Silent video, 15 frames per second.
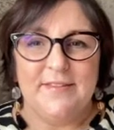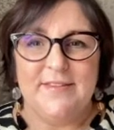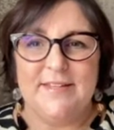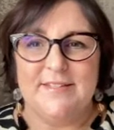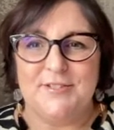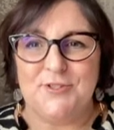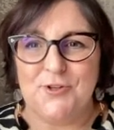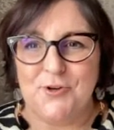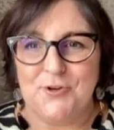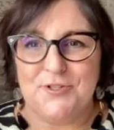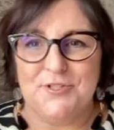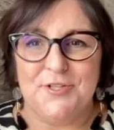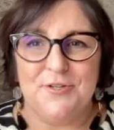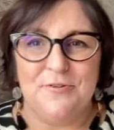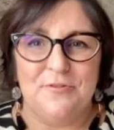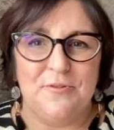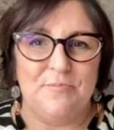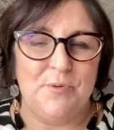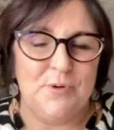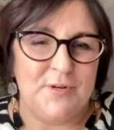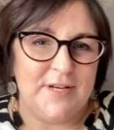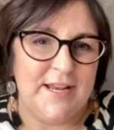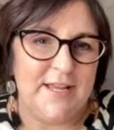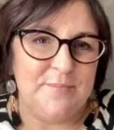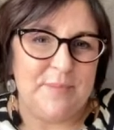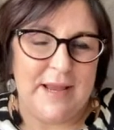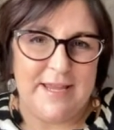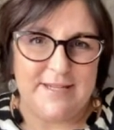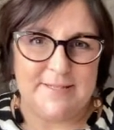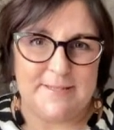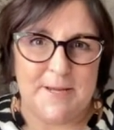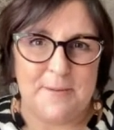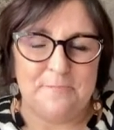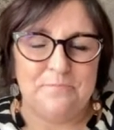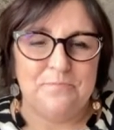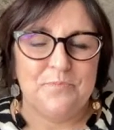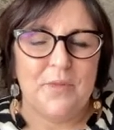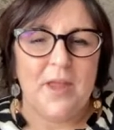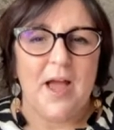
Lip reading: this dogtooth boucle blazer.